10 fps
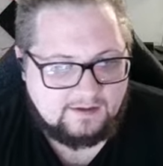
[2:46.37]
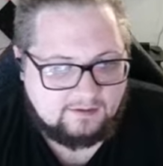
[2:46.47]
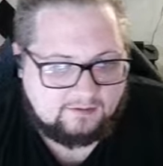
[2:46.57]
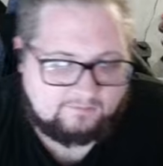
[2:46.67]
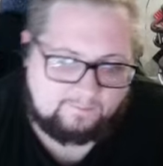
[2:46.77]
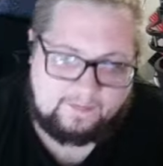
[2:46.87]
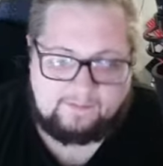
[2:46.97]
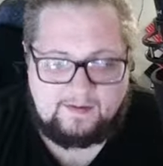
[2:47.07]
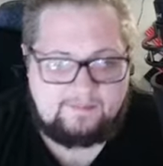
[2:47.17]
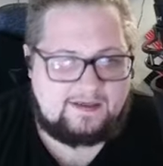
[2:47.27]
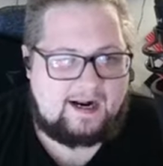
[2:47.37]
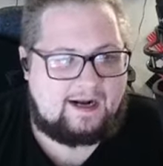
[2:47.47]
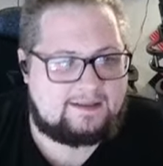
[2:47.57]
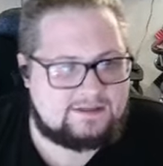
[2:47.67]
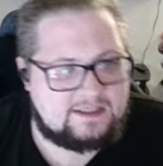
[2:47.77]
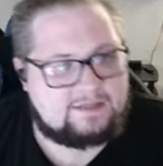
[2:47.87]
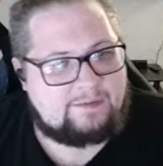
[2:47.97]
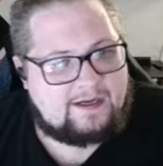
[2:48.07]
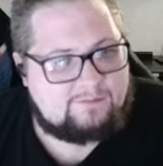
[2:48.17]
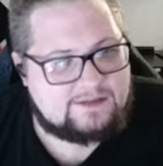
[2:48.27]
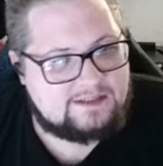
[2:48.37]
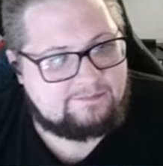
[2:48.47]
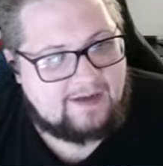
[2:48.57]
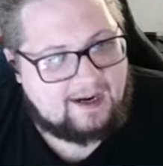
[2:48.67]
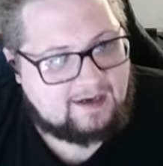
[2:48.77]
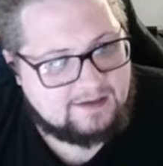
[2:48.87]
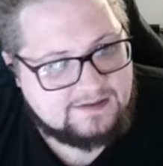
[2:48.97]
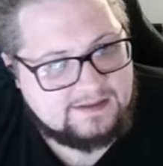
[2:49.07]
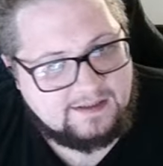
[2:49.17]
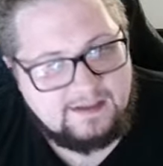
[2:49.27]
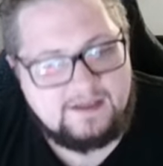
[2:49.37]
Or, no, maybe not. That's going to depend on what's in the back, honestly.